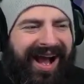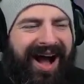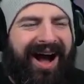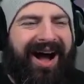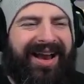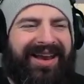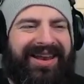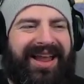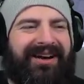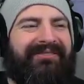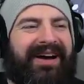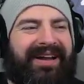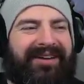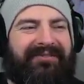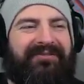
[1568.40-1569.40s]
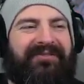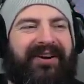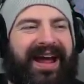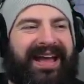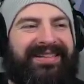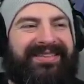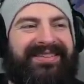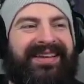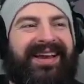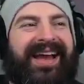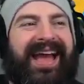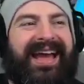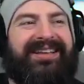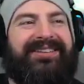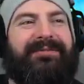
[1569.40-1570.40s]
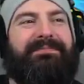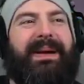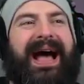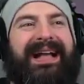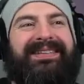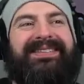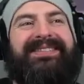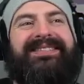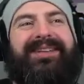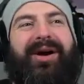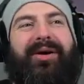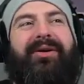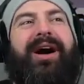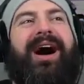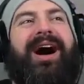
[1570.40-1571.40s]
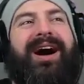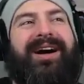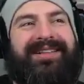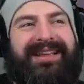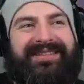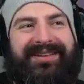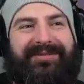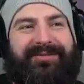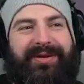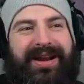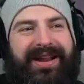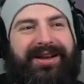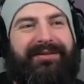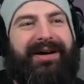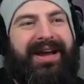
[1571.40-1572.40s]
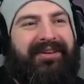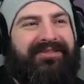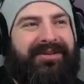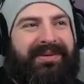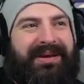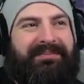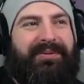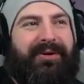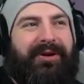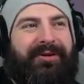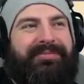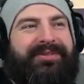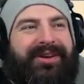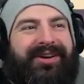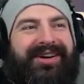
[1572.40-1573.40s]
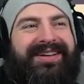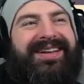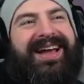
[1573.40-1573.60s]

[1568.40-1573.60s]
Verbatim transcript: I love how the Fred expands so hard as he's running away after being pooped on.